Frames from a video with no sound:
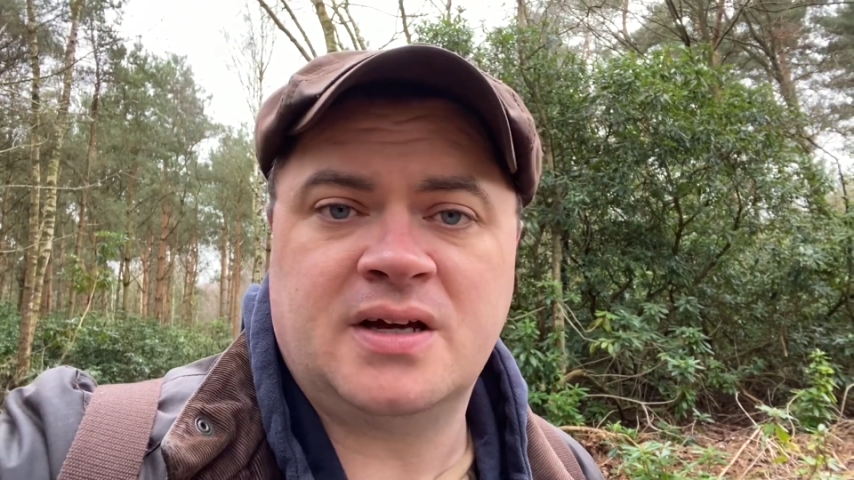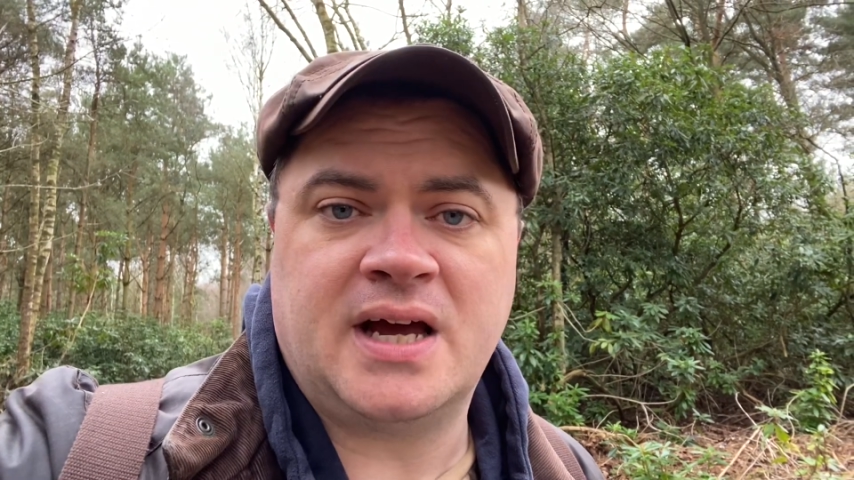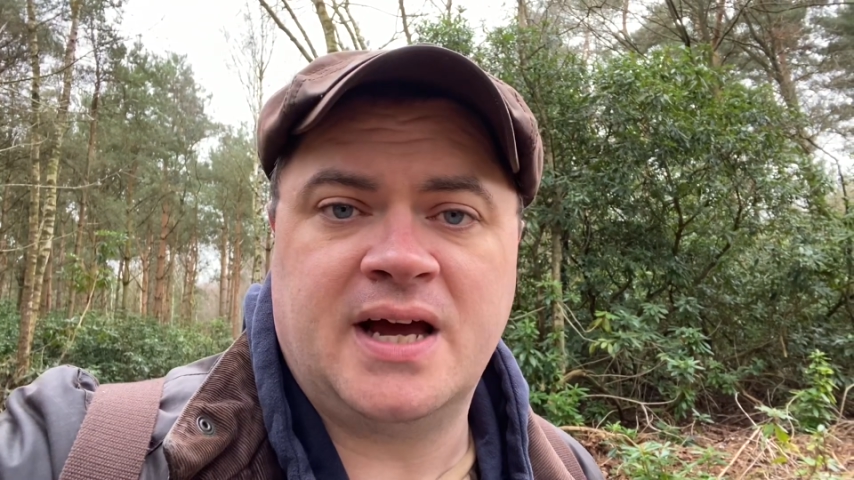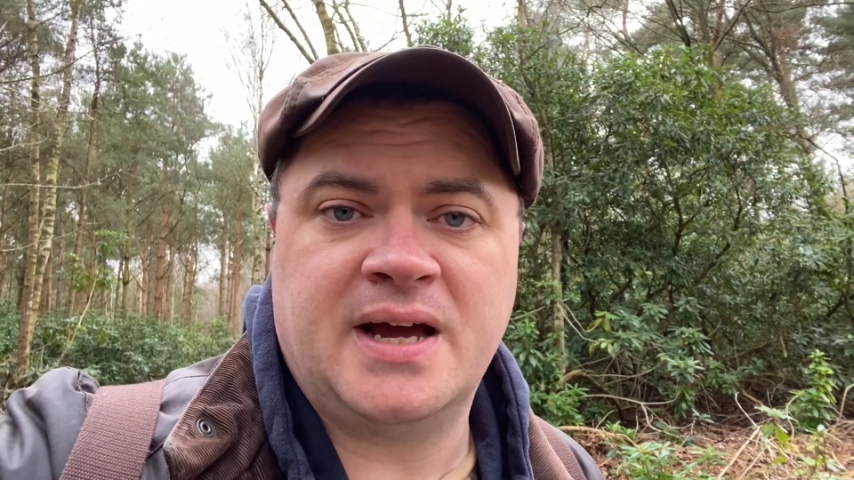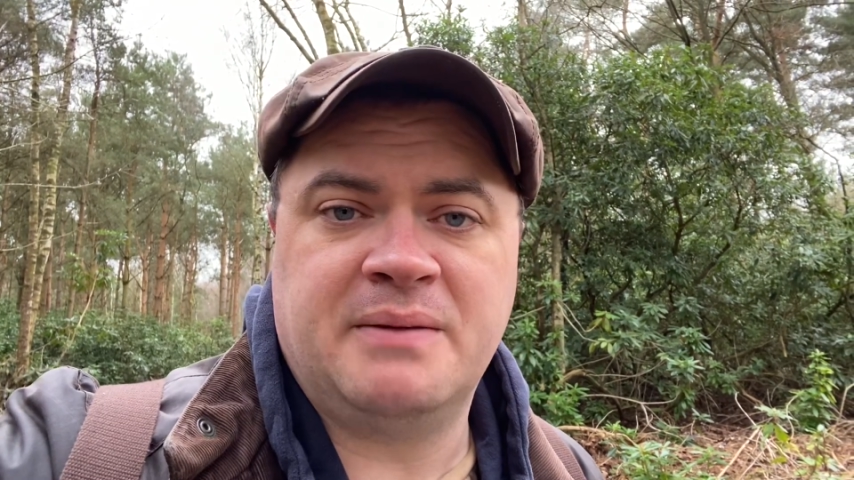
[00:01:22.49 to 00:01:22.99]

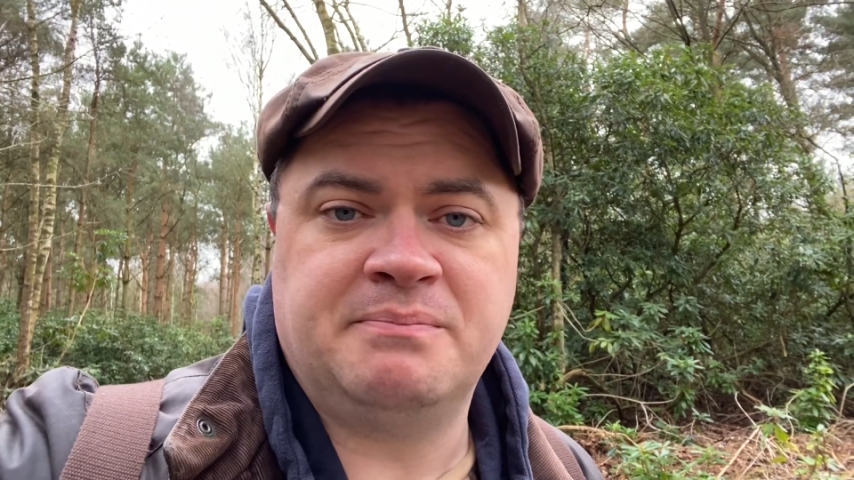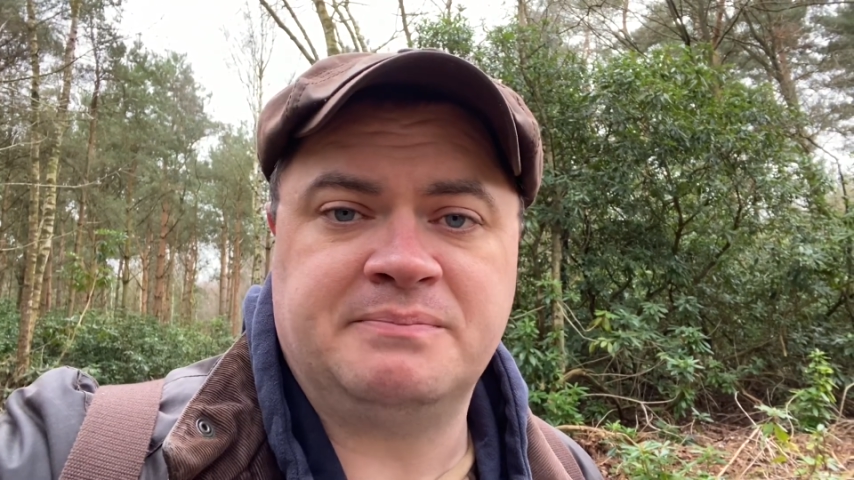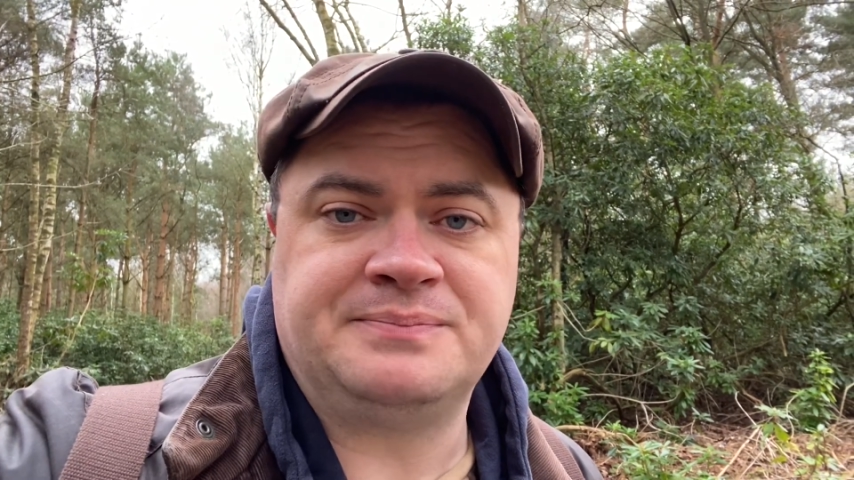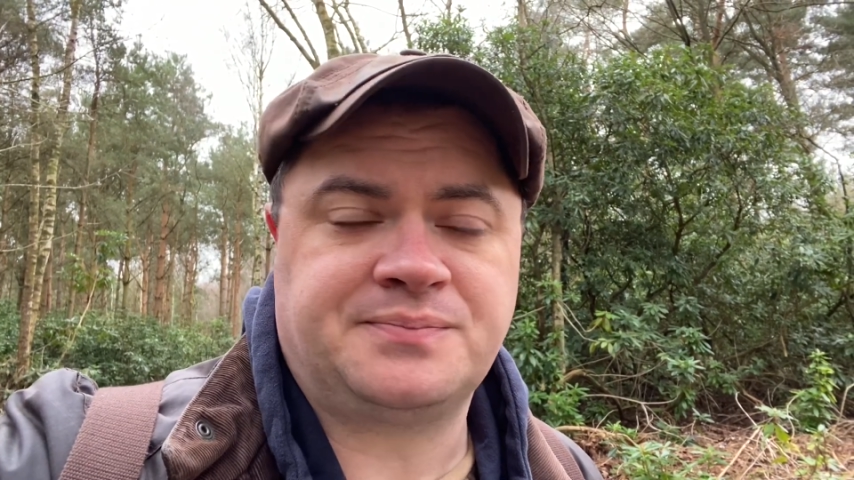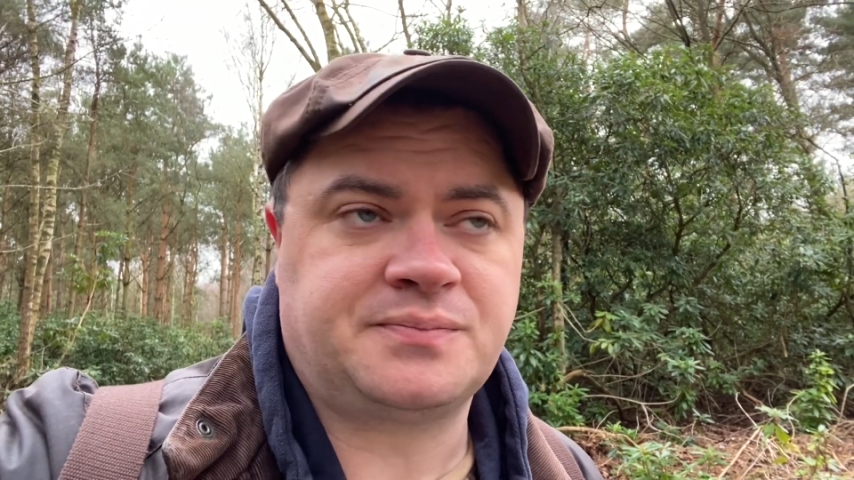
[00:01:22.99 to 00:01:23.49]
I
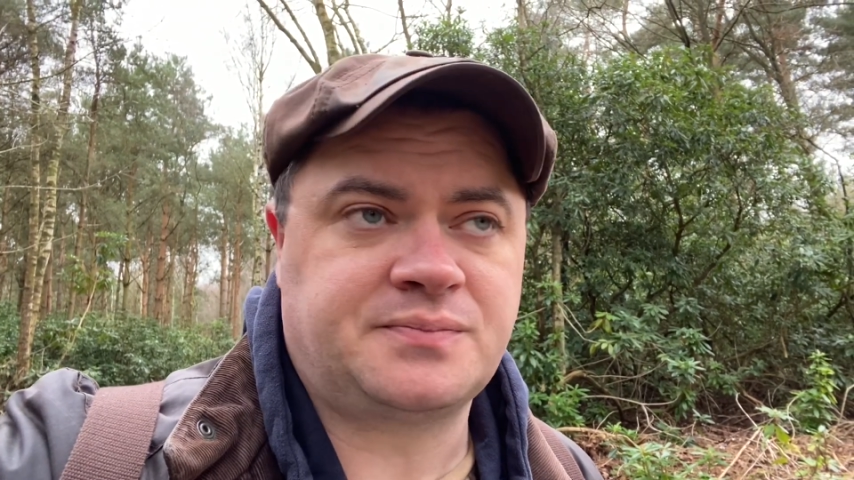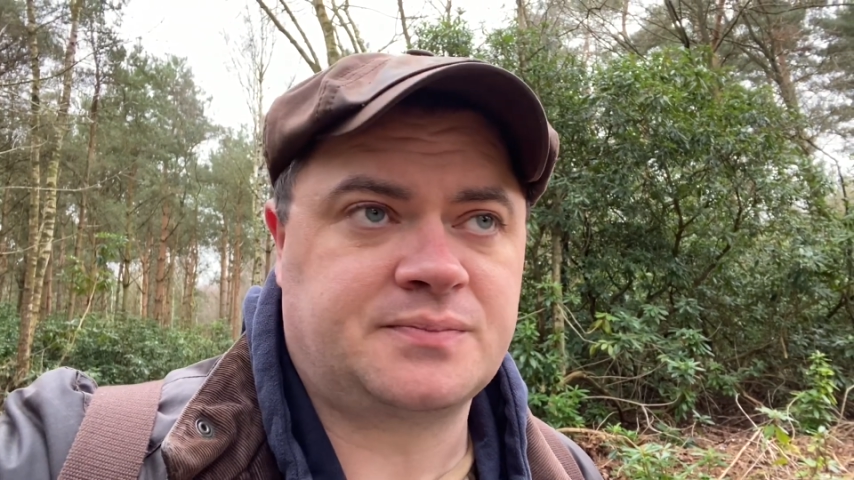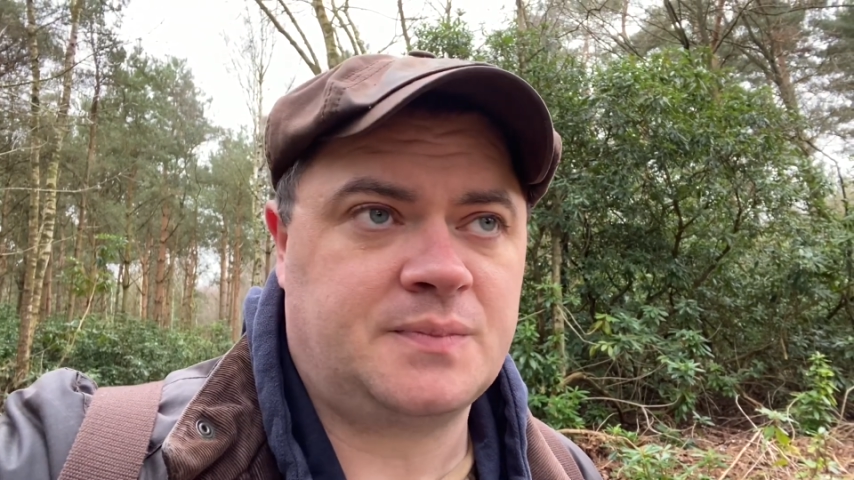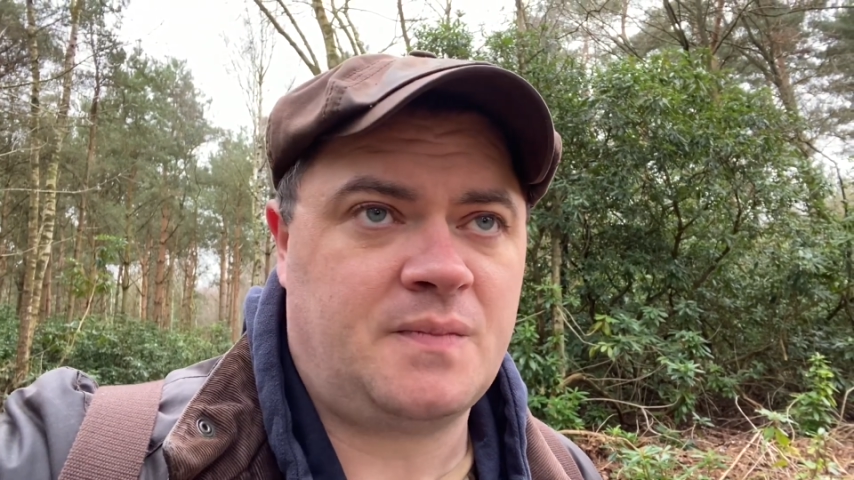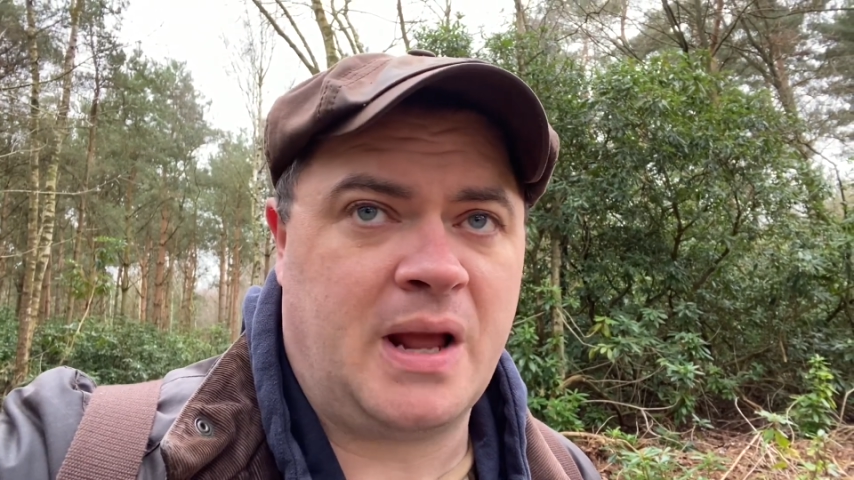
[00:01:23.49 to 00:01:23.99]

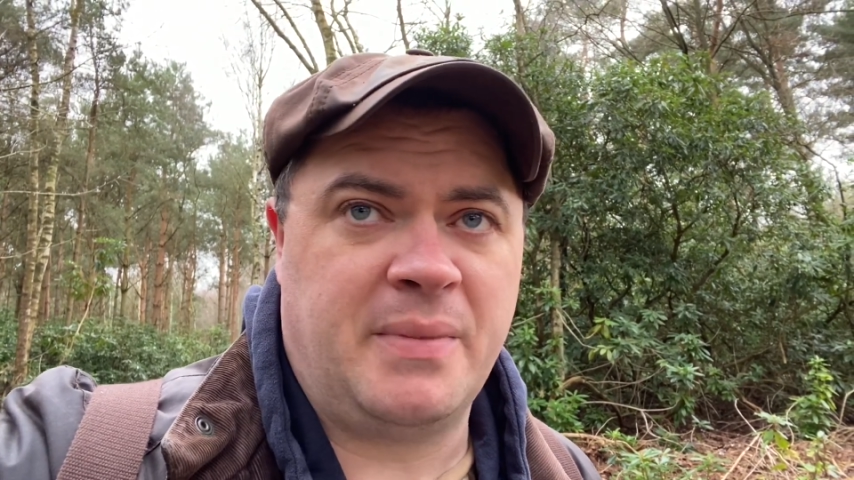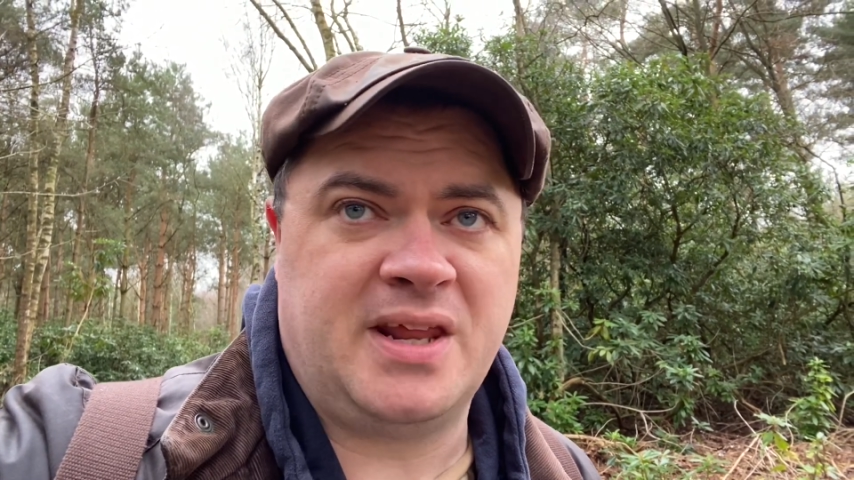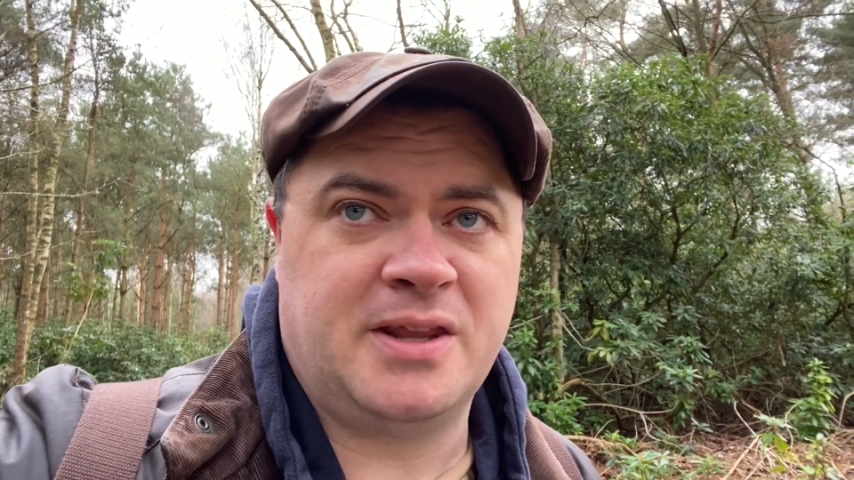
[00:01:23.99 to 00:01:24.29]
mean,